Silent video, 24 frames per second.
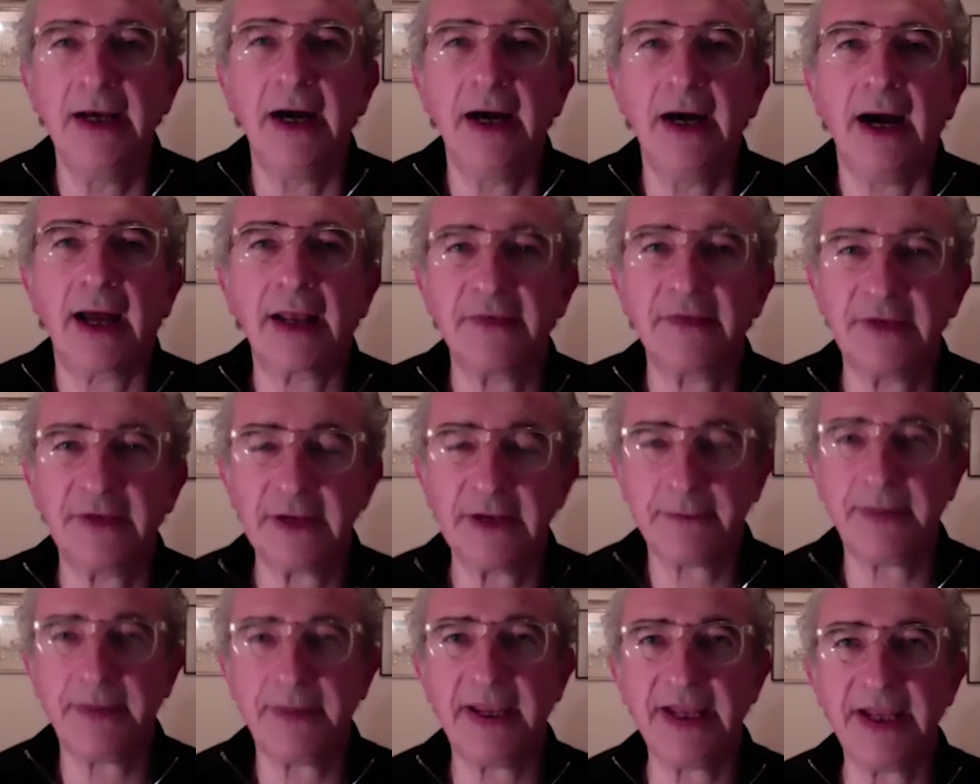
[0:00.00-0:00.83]
And I did
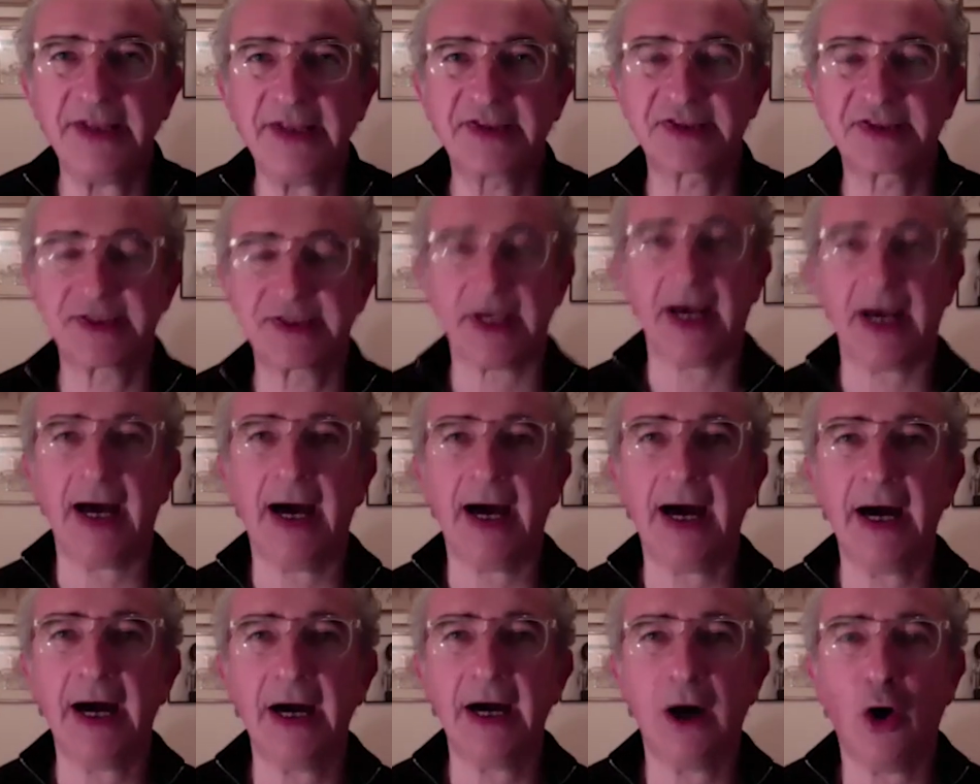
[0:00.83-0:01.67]
a piece
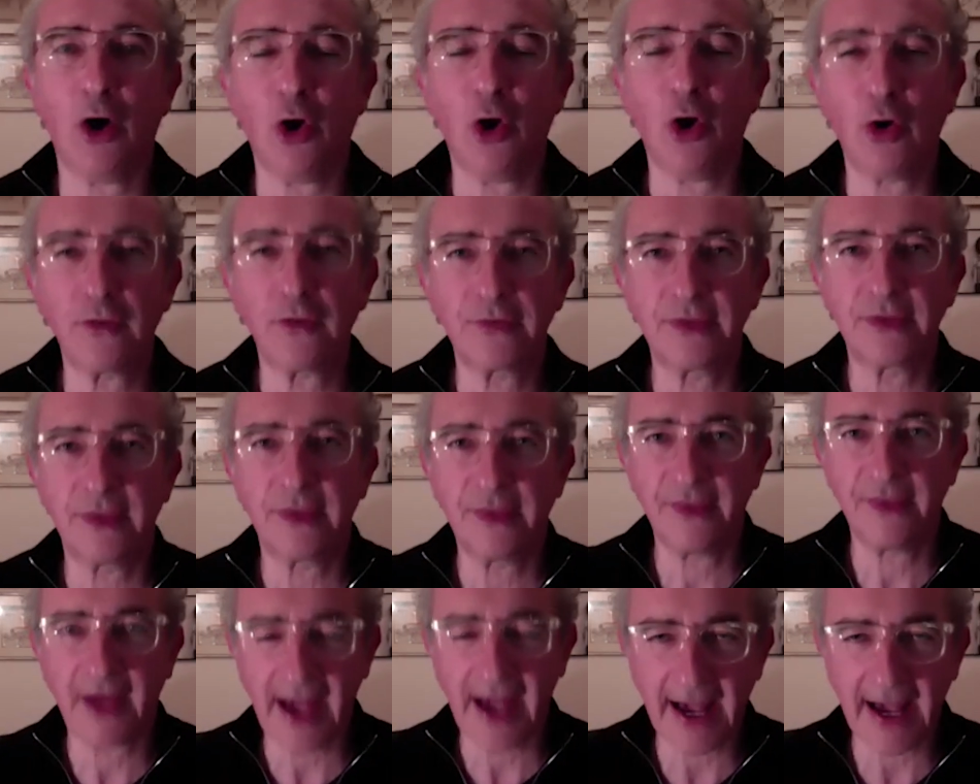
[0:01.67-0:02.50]
uh, on
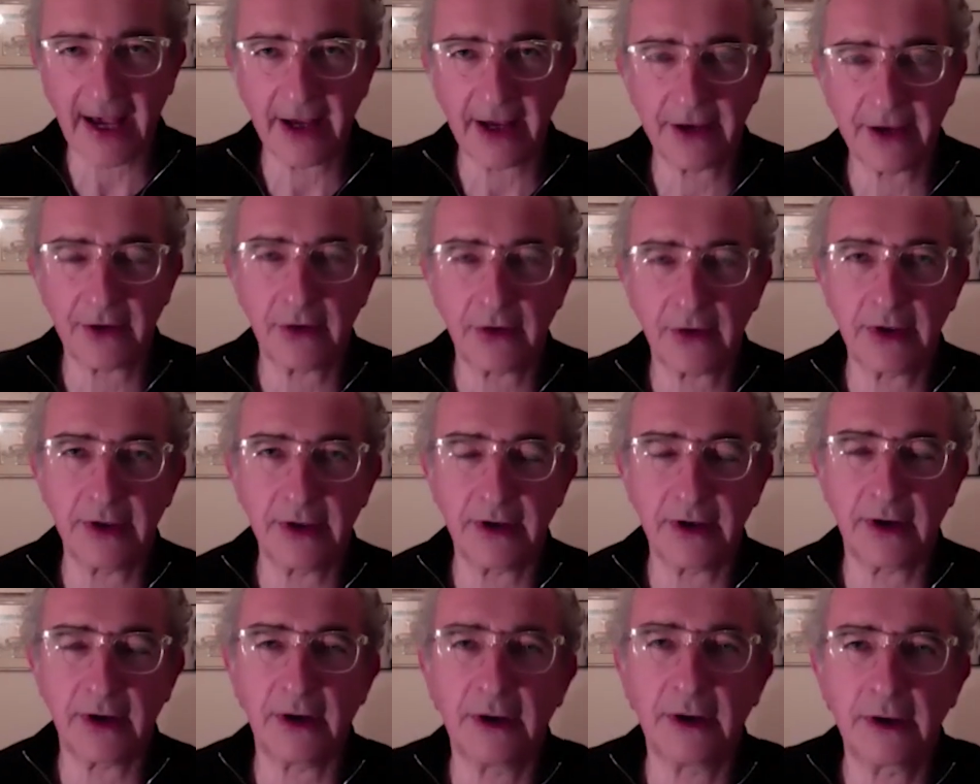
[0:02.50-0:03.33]
that, and on
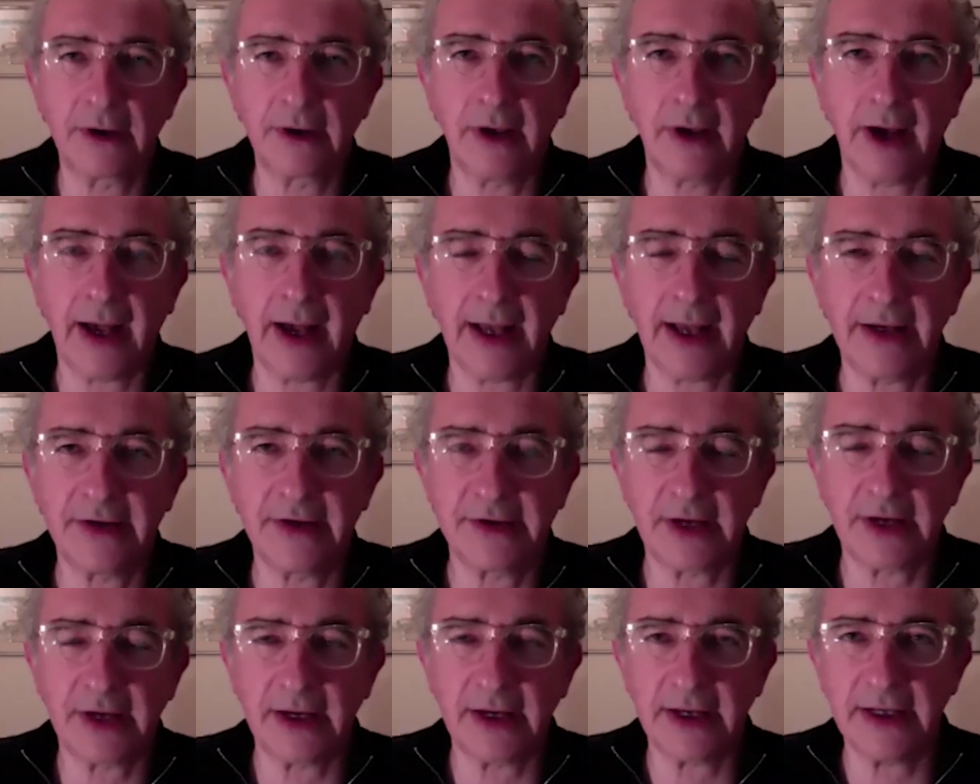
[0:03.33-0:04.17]
uh, and
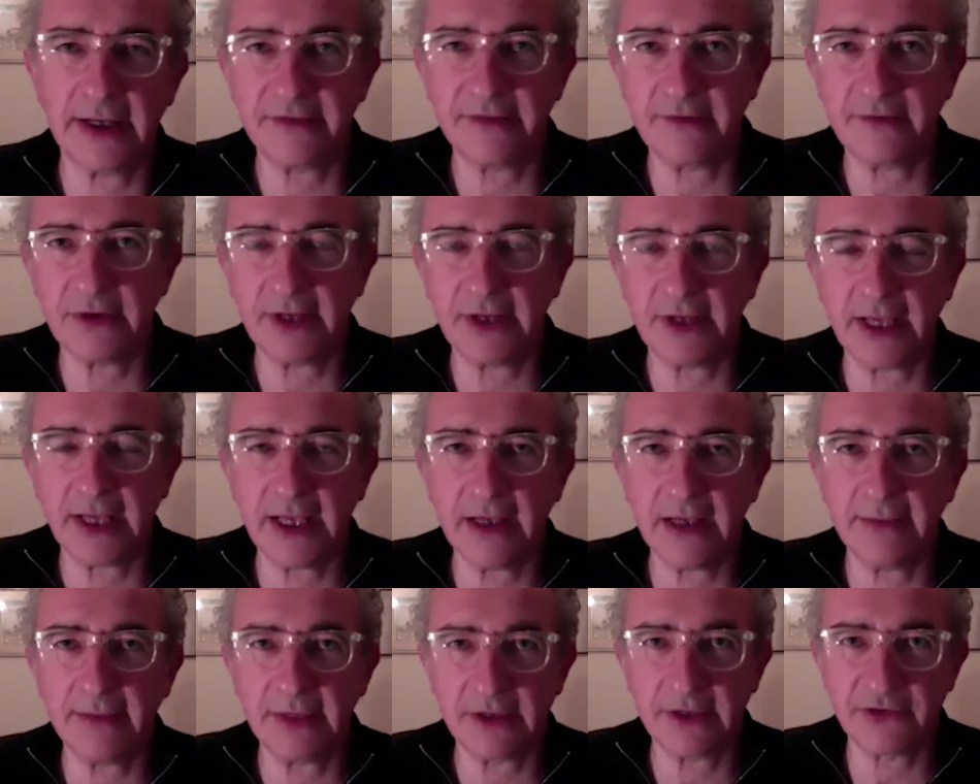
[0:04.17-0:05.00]
uh, interviewed
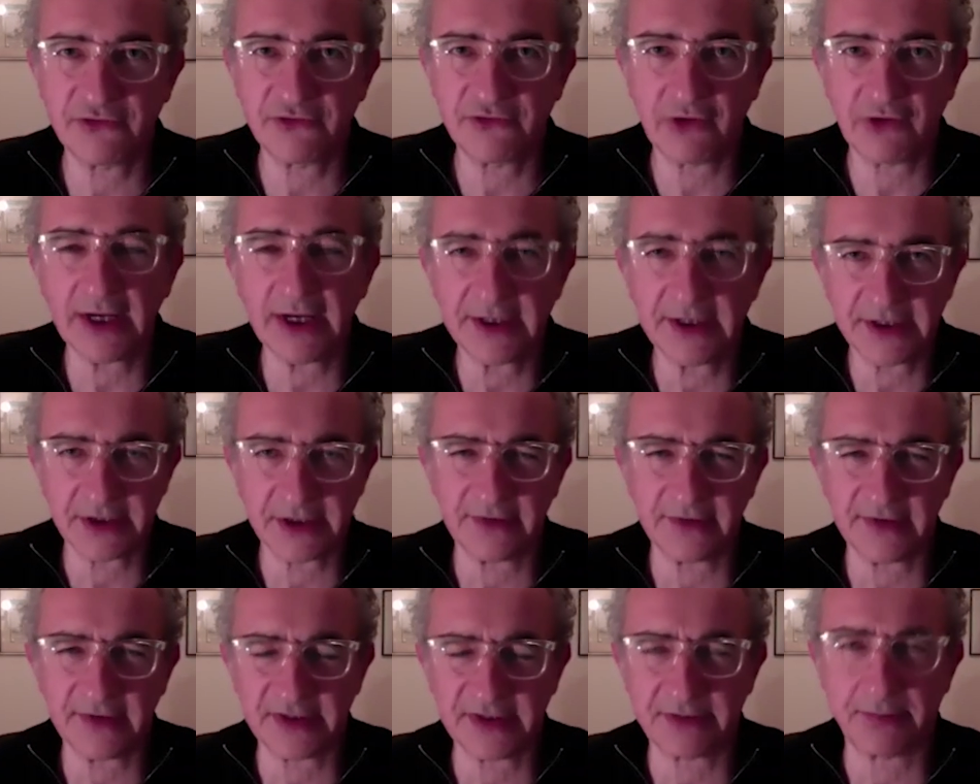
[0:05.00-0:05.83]
him and tried to sort
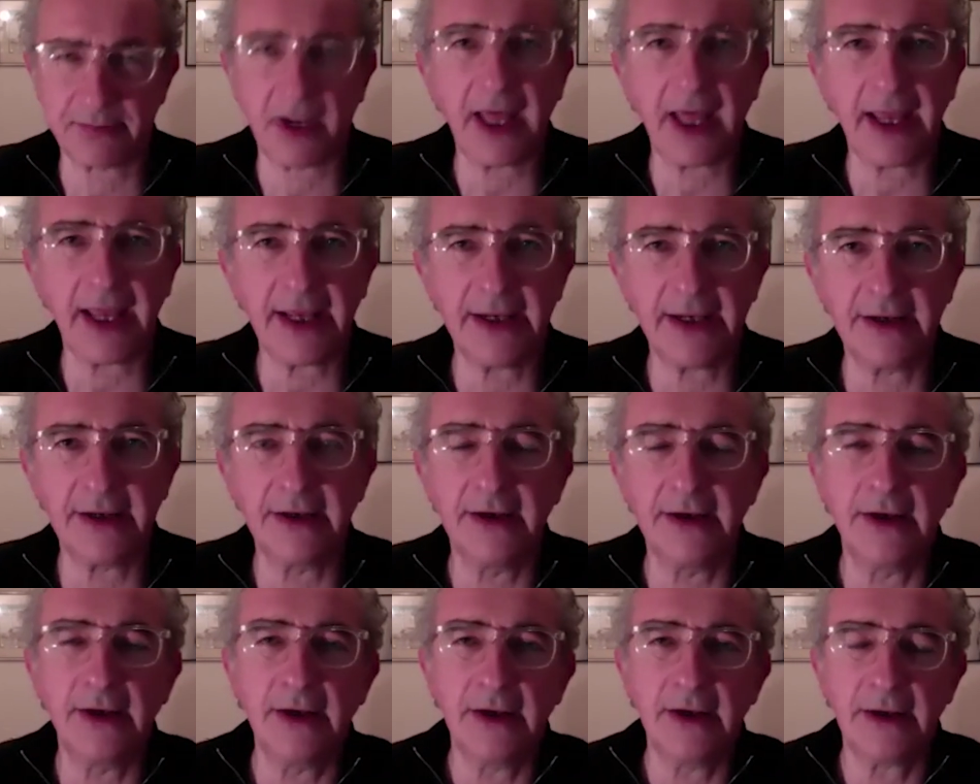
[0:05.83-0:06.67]
of explain,
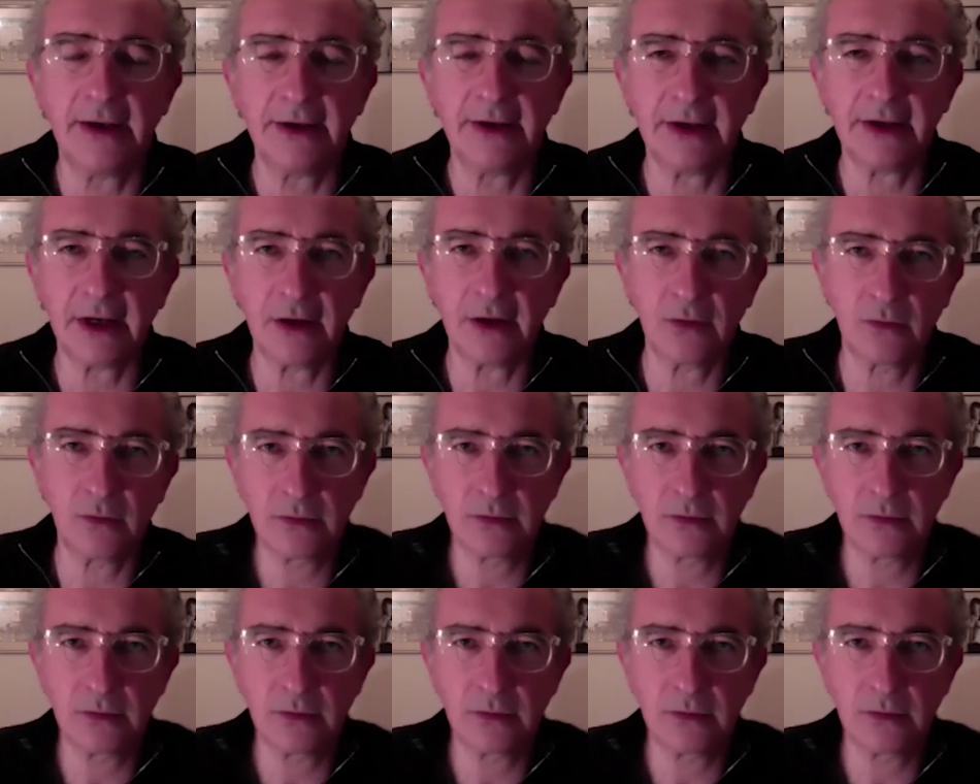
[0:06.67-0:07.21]
you know,